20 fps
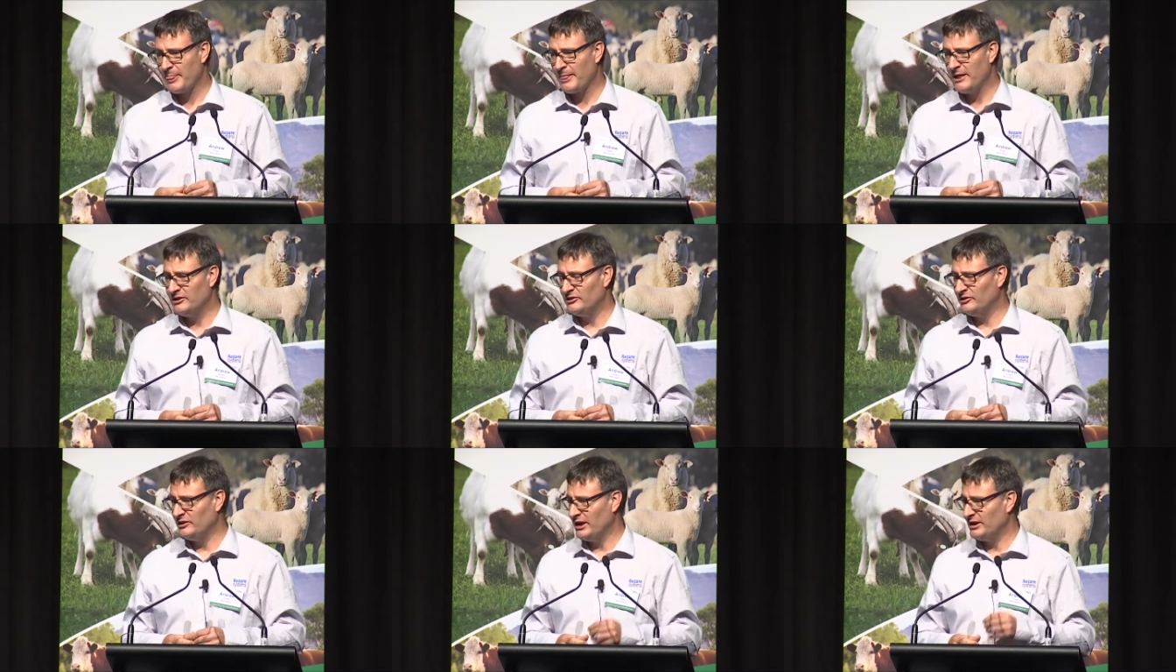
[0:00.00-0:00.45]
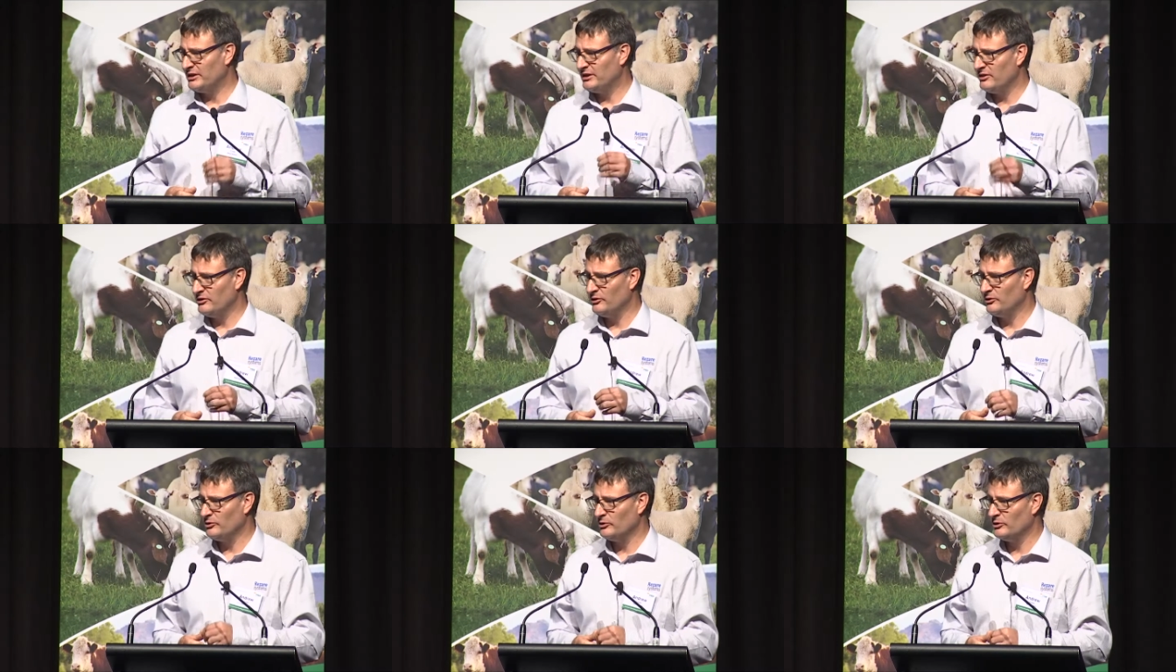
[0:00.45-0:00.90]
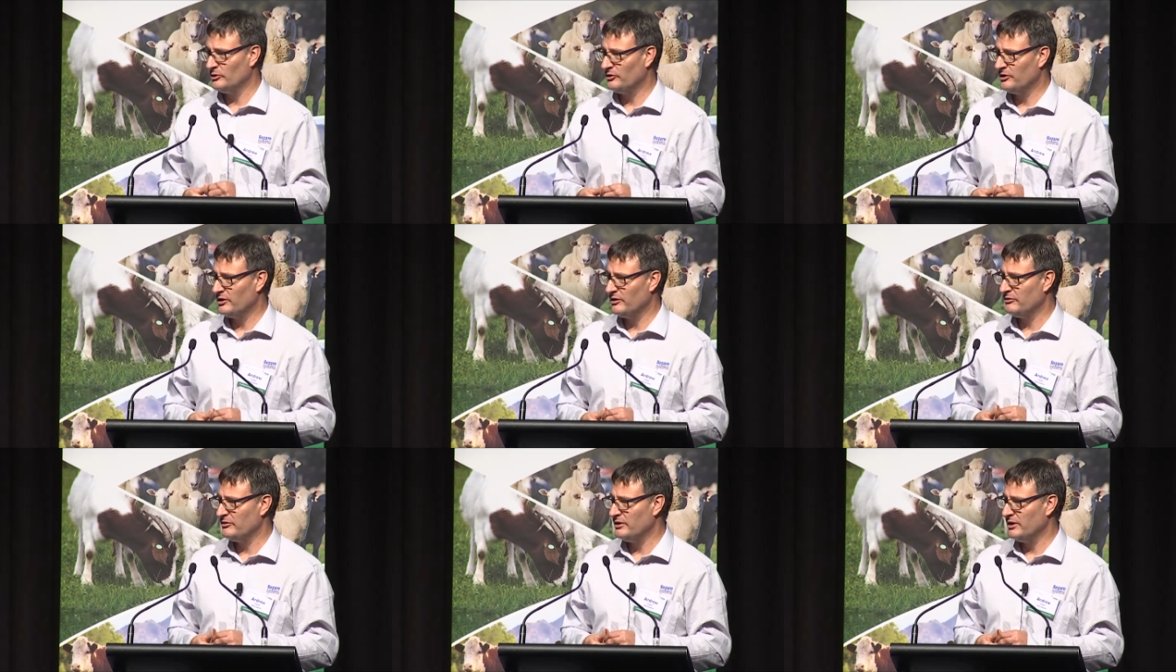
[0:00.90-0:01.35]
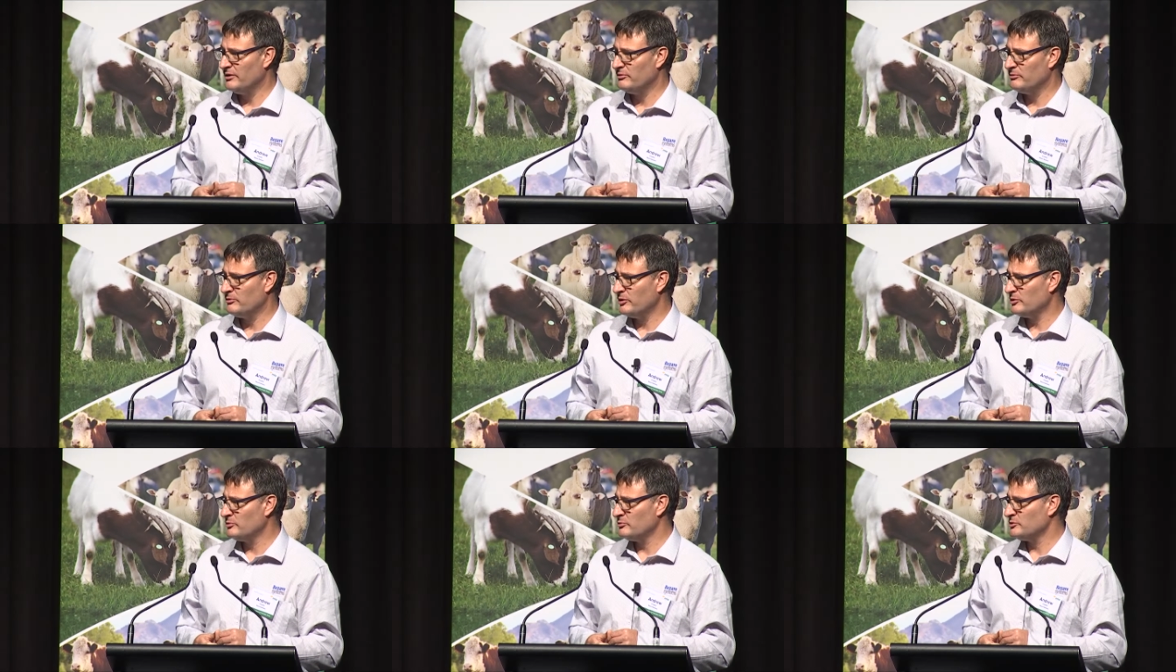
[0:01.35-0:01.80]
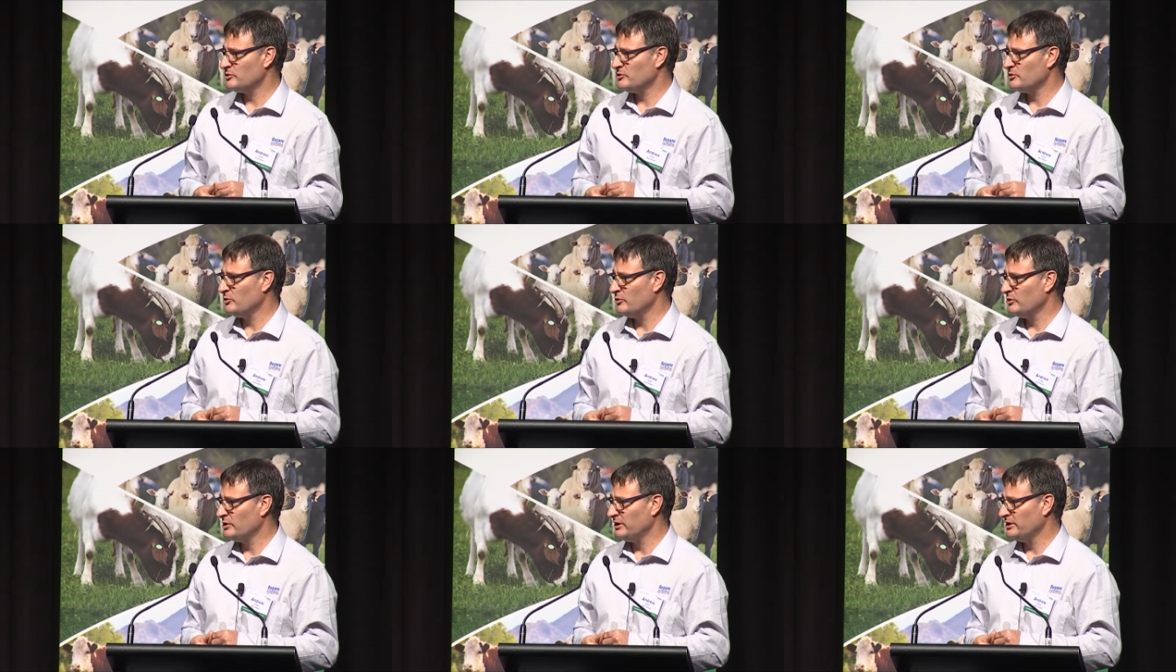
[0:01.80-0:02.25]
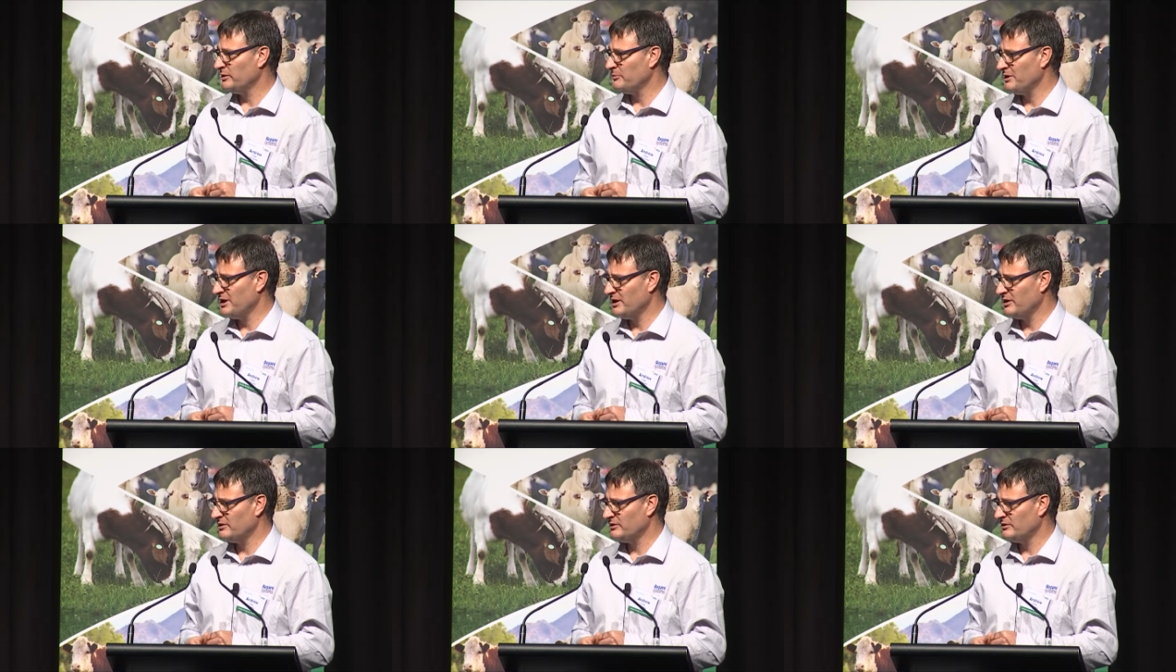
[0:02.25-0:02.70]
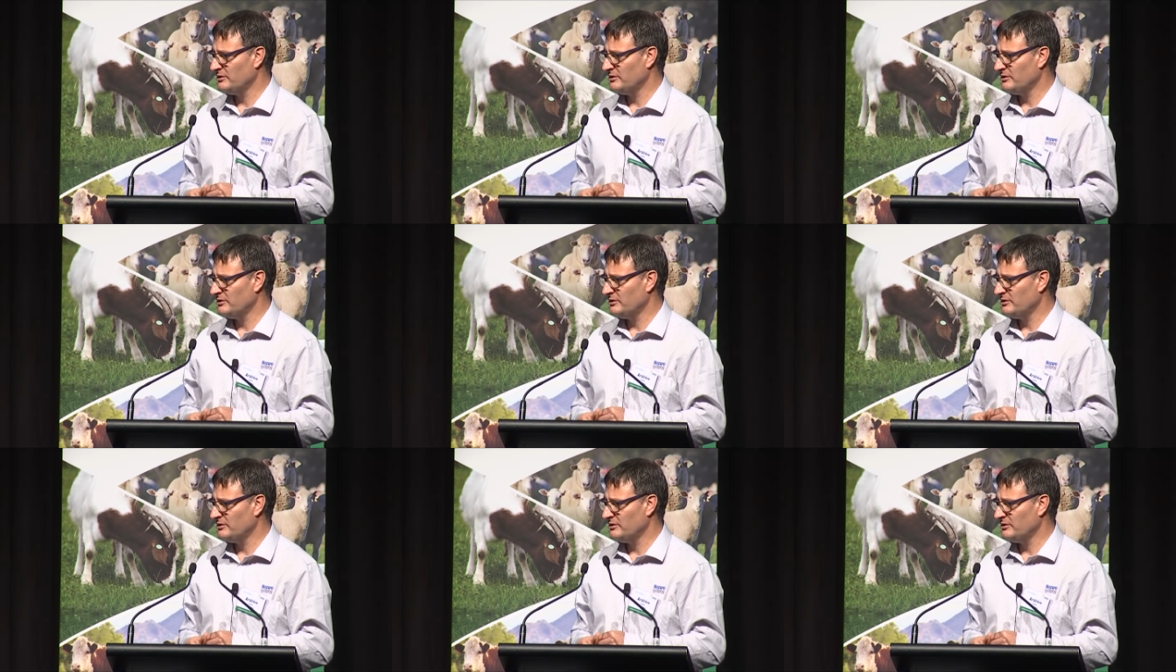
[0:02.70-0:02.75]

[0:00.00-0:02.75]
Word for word: Exactly the sort of stuff that Rod was talking about.